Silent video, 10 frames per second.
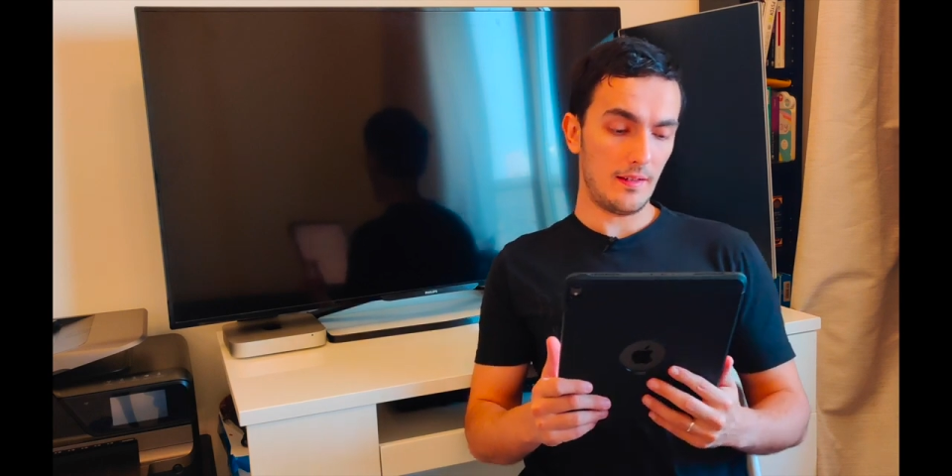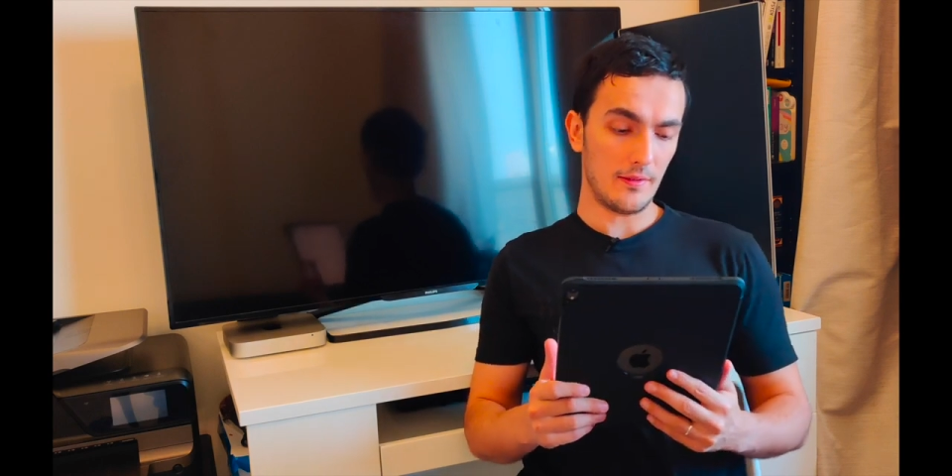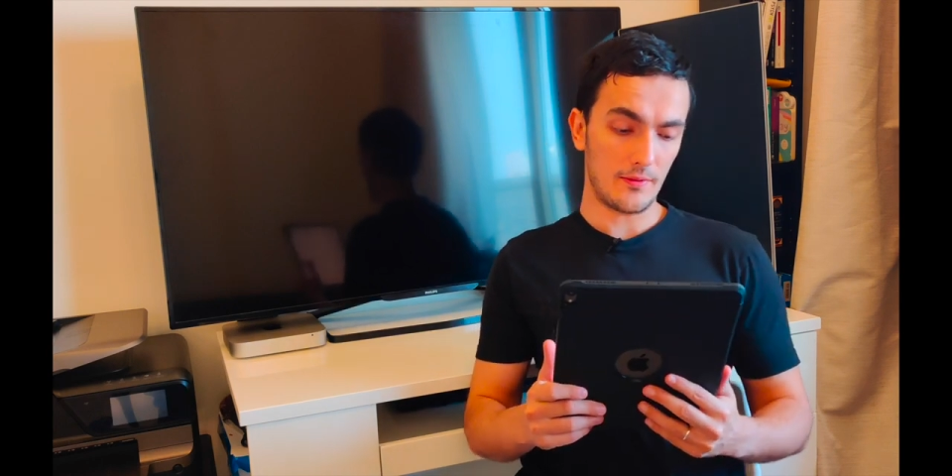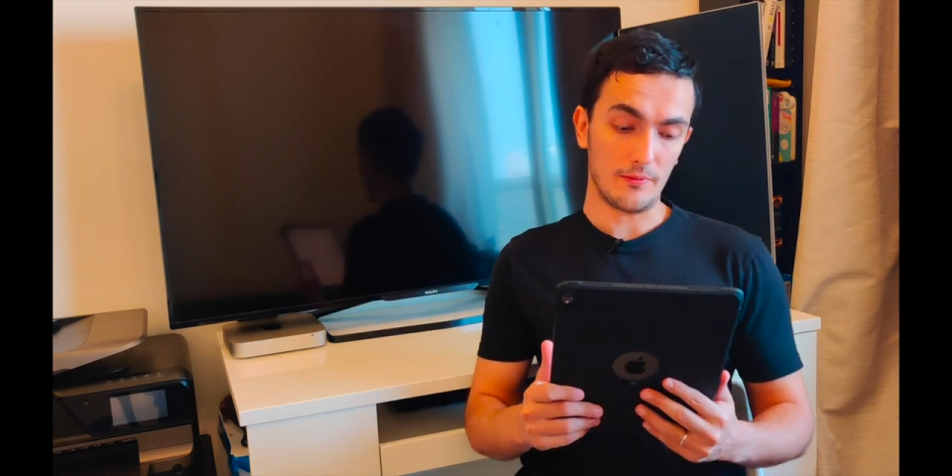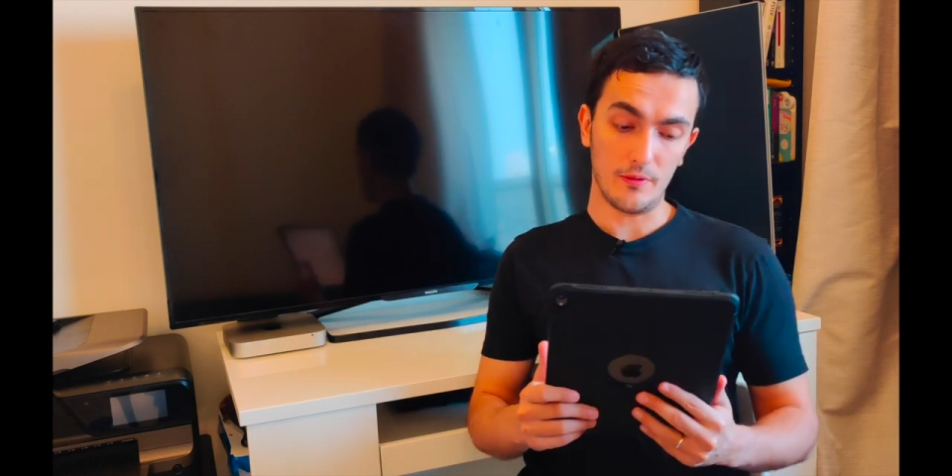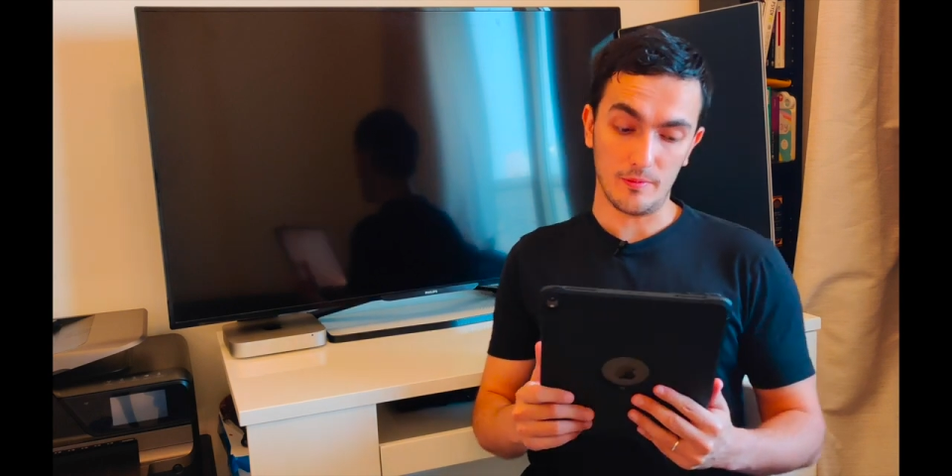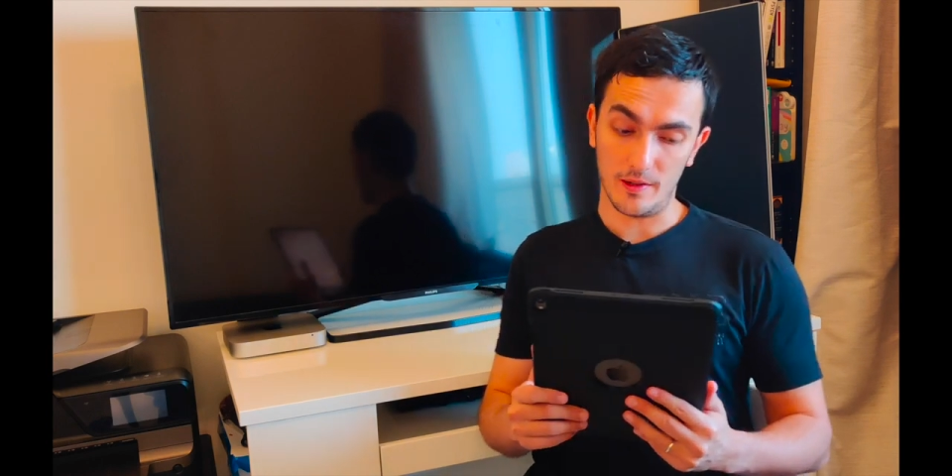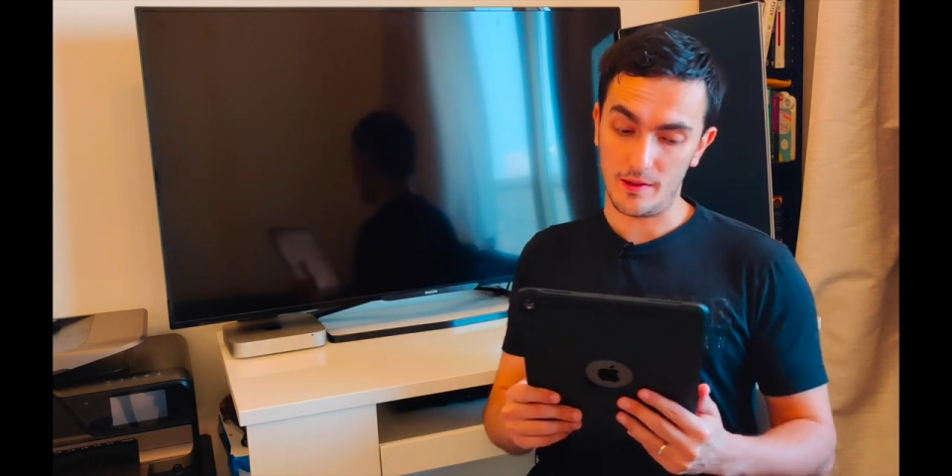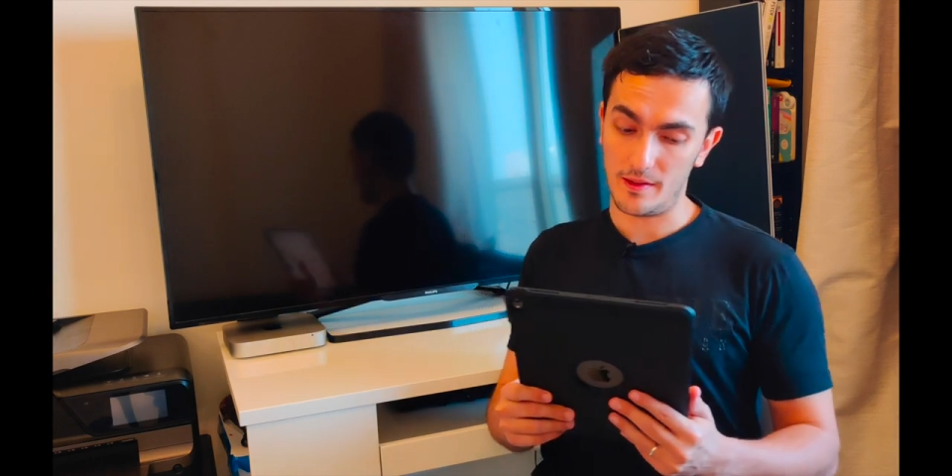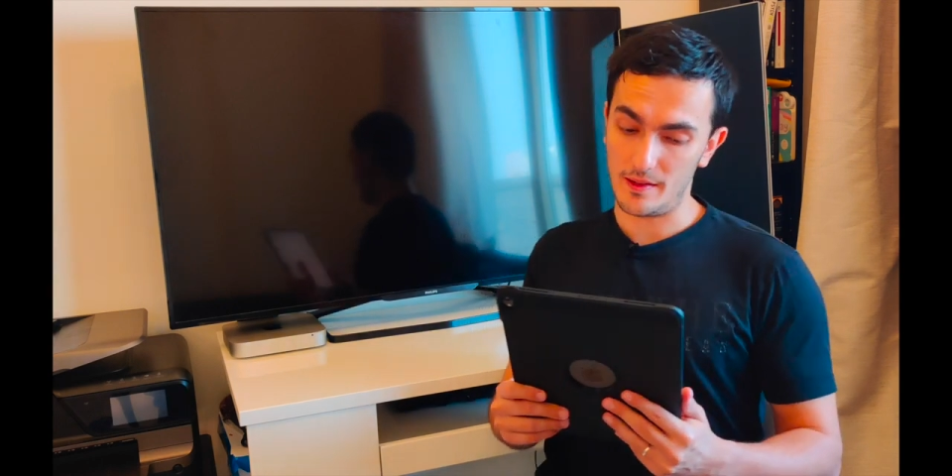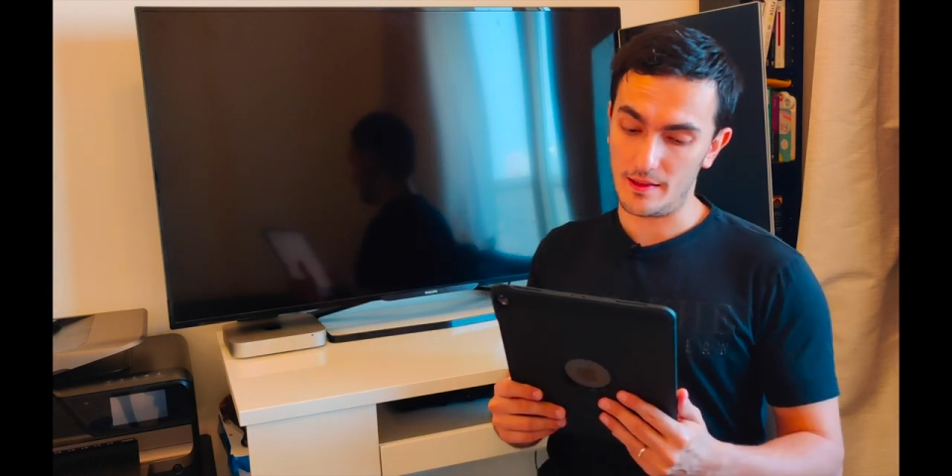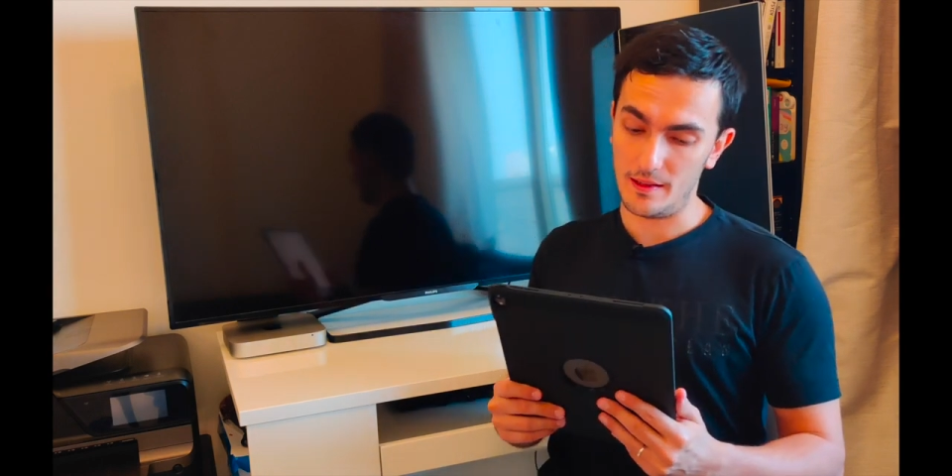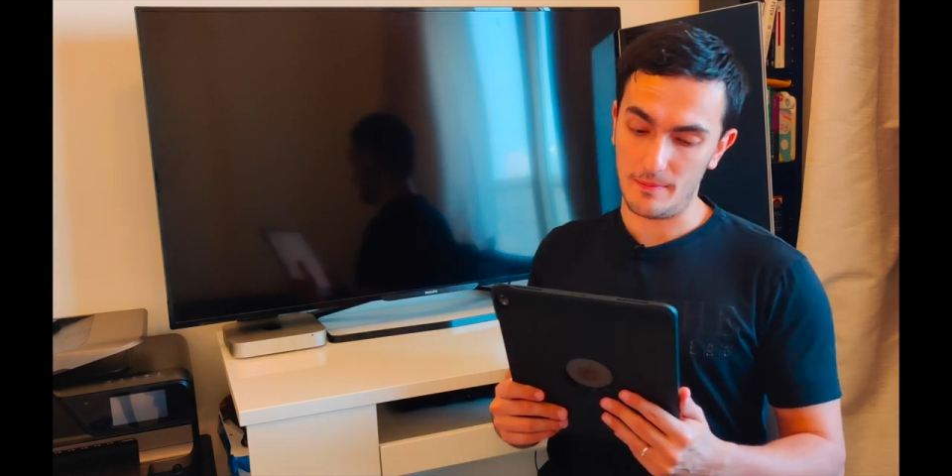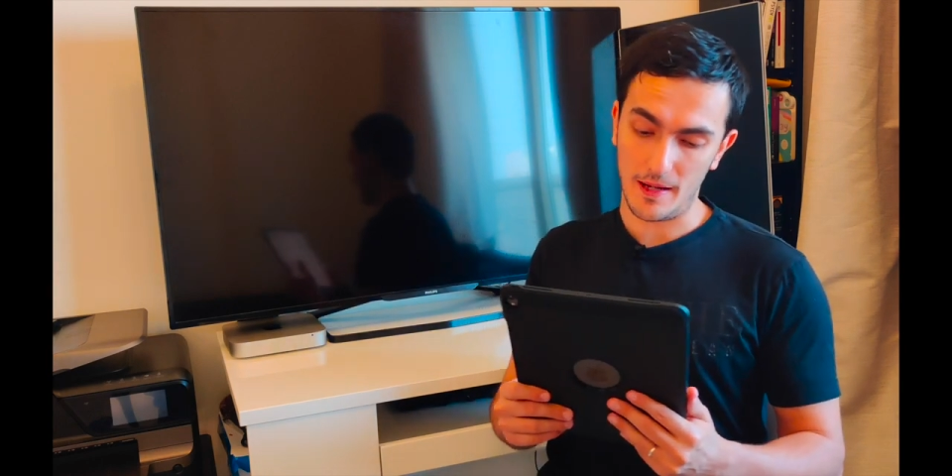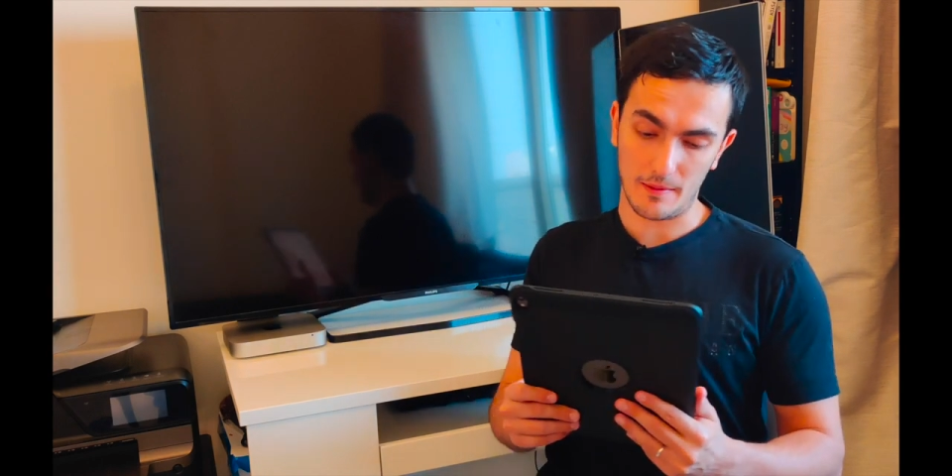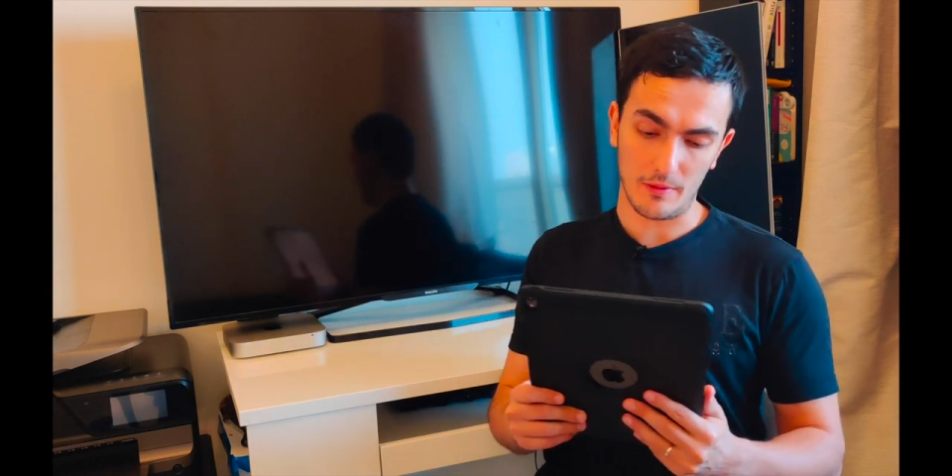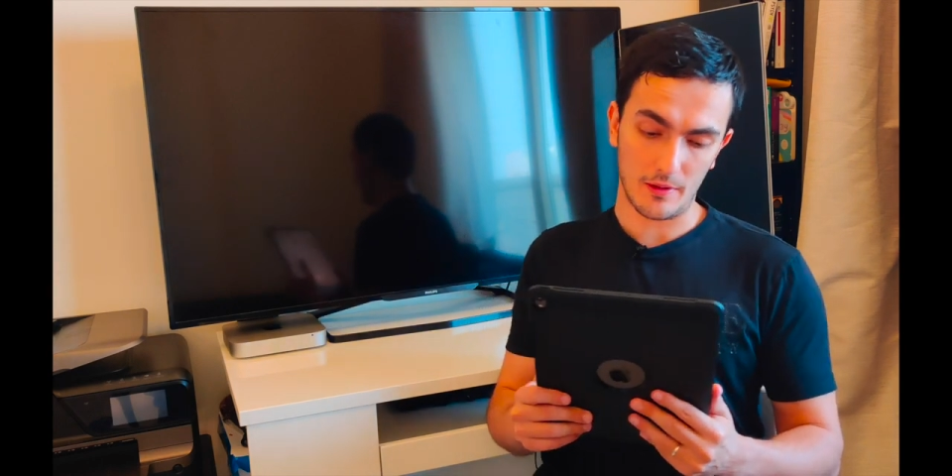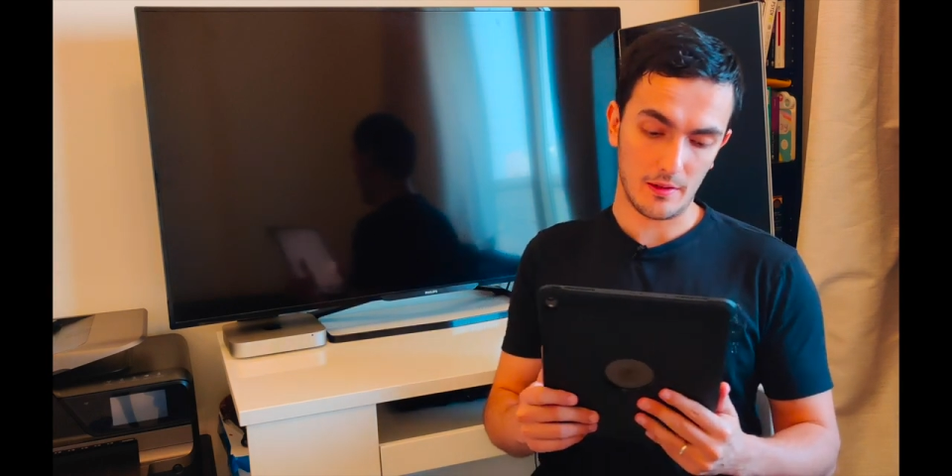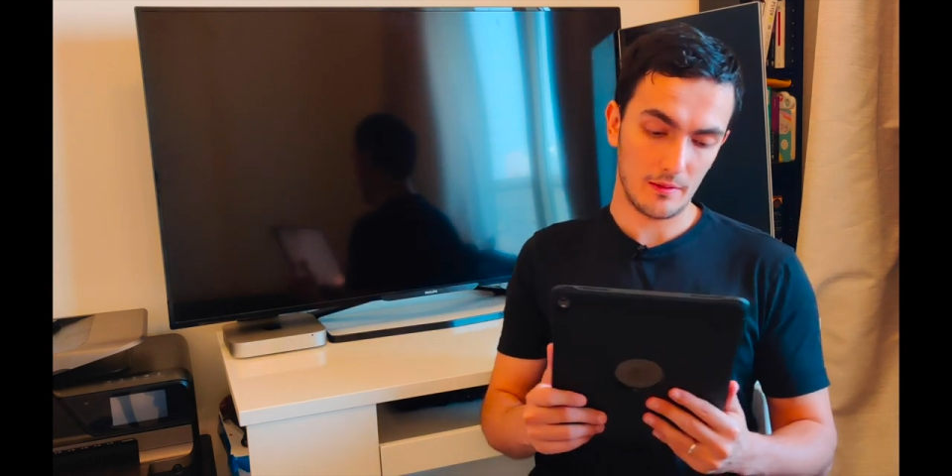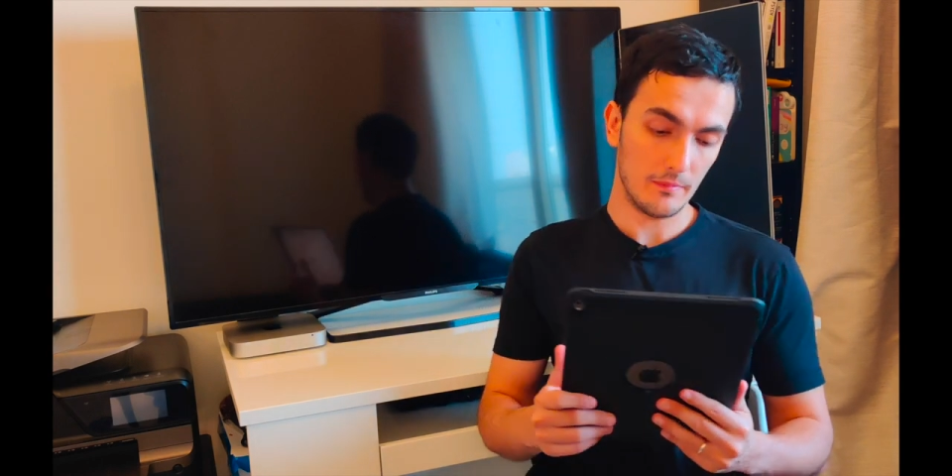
year's rumored 16 MacBook,